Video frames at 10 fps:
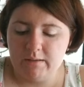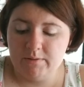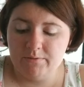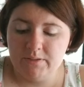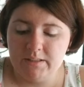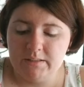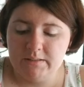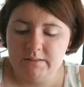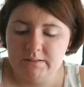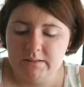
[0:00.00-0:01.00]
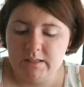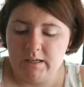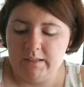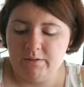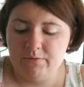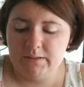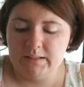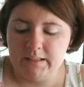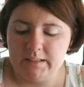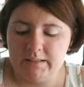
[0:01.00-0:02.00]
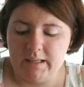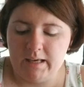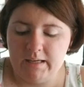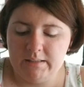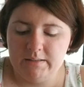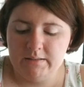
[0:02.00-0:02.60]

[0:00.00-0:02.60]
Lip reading: I definitely like that.